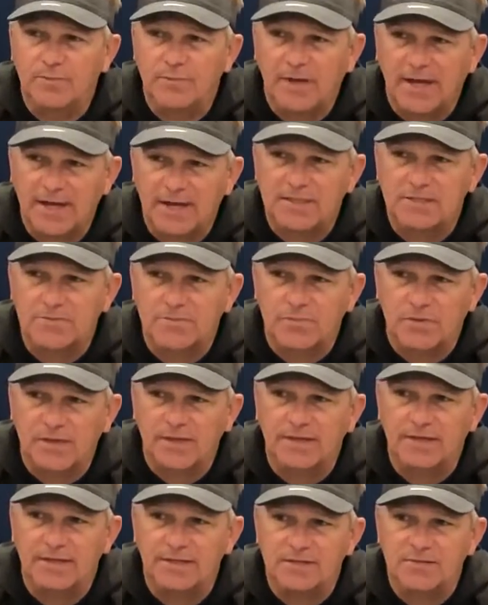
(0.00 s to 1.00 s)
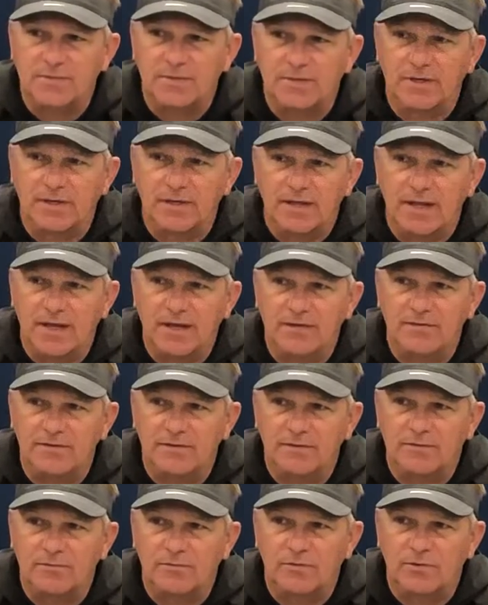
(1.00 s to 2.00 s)
pass plays, but a lot of
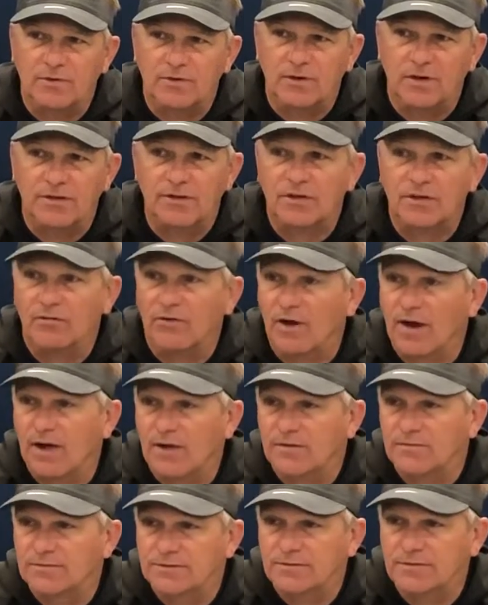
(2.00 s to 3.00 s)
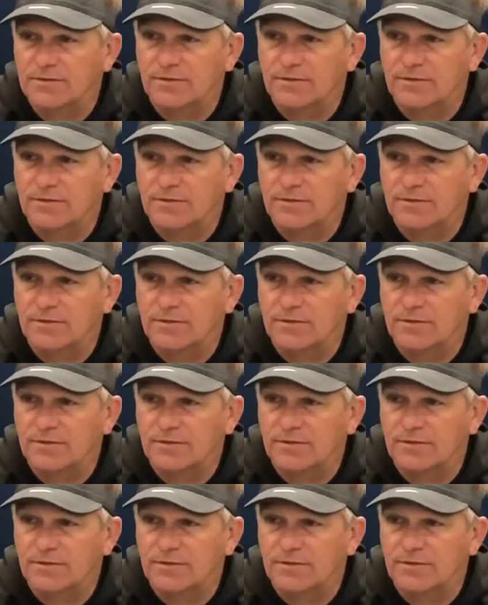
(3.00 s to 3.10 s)
them were on the ground.